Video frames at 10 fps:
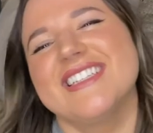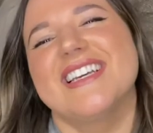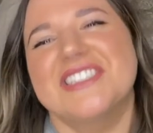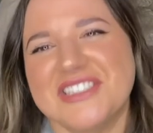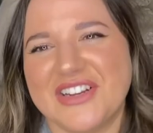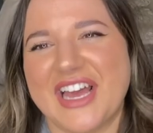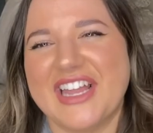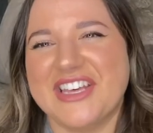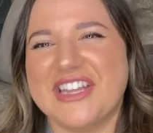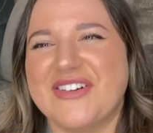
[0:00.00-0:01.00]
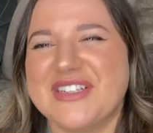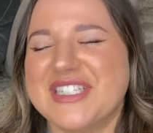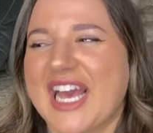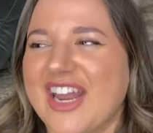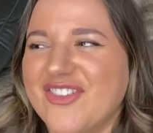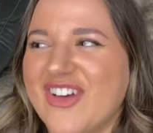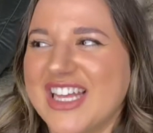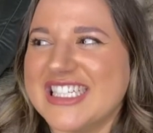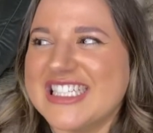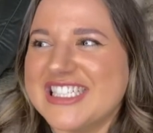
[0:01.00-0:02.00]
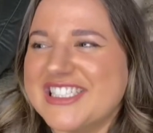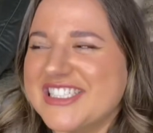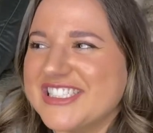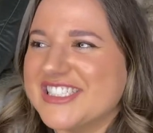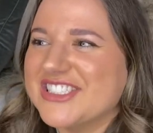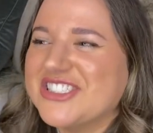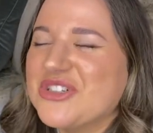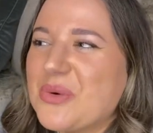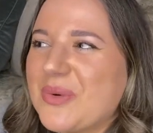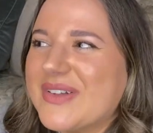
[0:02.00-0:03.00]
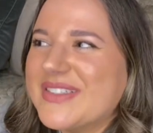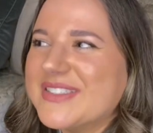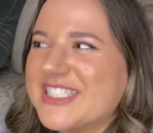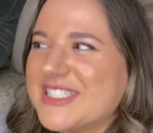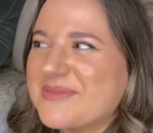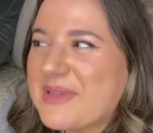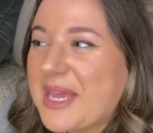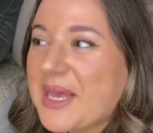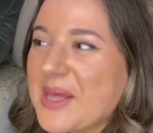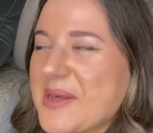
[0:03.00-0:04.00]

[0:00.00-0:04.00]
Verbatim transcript: so yeah, I thought that was kind of fun and cool because I'm like,